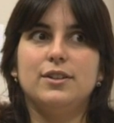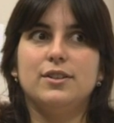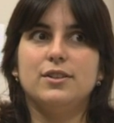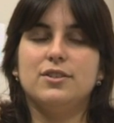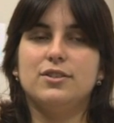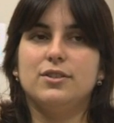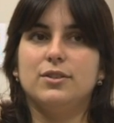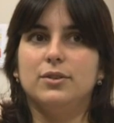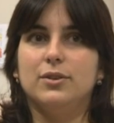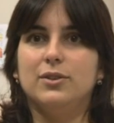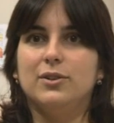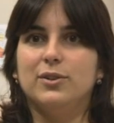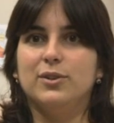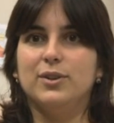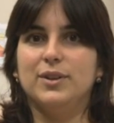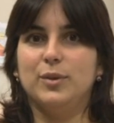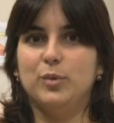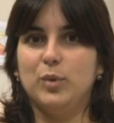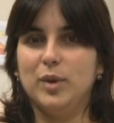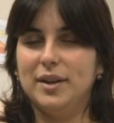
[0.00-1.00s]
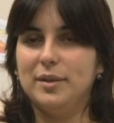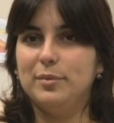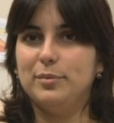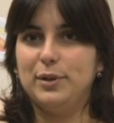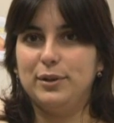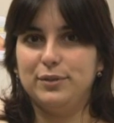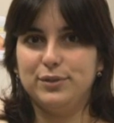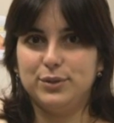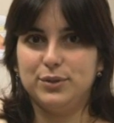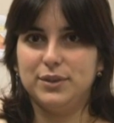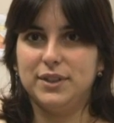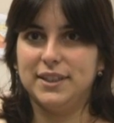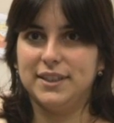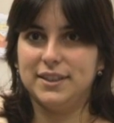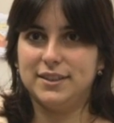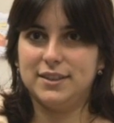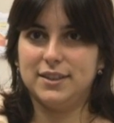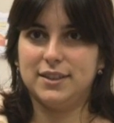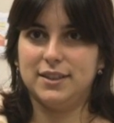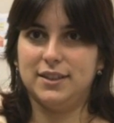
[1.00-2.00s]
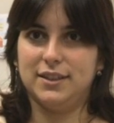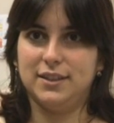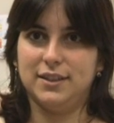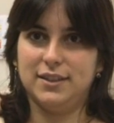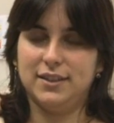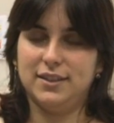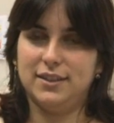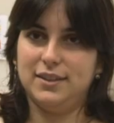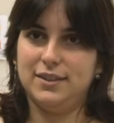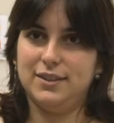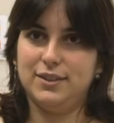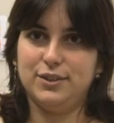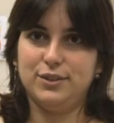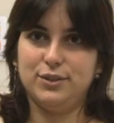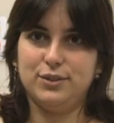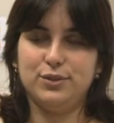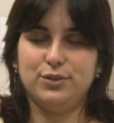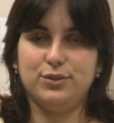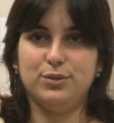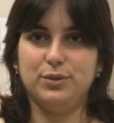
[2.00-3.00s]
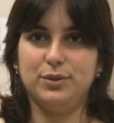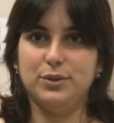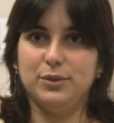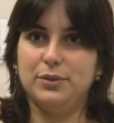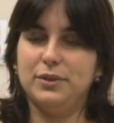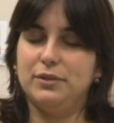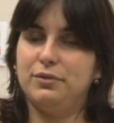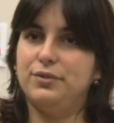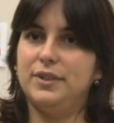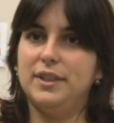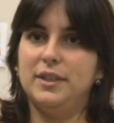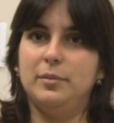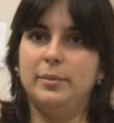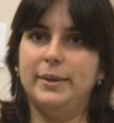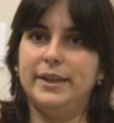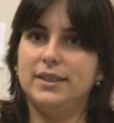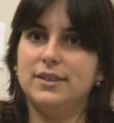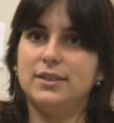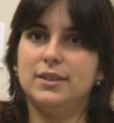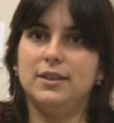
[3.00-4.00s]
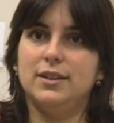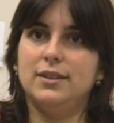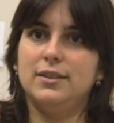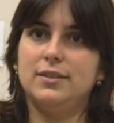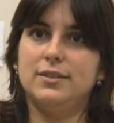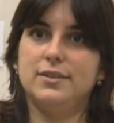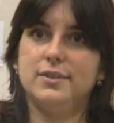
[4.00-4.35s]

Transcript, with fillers: So it will involve to get uh, to know they feel better.